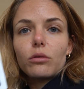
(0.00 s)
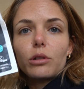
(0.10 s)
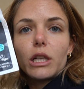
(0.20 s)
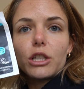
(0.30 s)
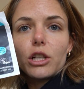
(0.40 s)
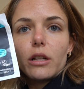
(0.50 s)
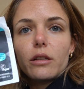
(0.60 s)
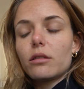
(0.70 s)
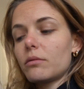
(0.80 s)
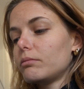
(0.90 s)
Greek
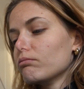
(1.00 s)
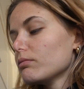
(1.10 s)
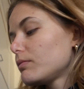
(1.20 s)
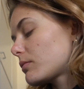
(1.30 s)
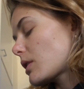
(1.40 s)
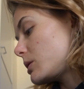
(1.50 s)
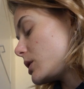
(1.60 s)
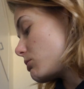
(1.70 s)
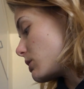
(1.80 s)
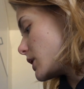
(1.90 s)
cheese, which
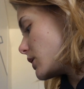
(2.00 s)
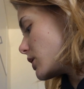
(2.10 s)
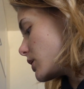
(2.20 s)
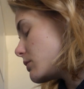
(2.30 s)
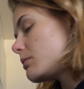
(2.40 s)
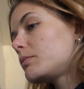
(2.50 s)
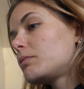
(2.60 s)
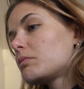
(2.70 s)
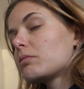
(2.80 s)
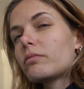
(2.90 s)
is really good.
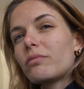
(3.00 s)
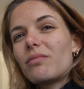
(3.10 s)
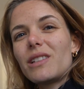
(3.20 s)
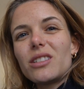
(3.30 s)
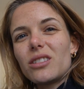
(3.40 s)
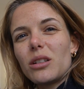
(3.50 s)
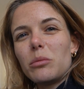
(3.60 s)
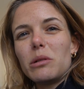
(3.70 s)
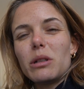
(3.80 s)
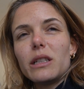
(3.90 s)
It's just gonna
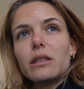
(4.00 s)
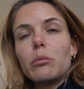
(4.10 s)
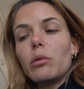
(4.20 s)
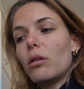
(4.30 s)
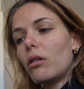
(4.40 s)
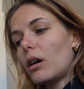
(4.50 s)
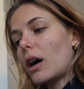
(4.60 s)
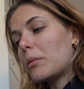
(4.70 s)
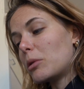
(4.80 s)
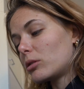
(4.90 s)
be really simple.
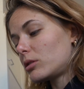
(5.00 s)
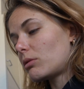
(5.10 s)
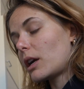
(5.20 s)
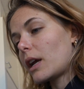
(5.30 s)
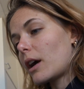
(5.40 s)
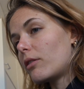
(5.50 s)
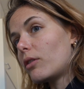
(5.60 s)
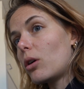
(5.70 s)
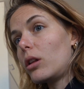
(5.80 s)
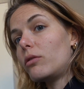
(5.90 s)
I'm also running out of
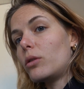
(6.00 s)
olive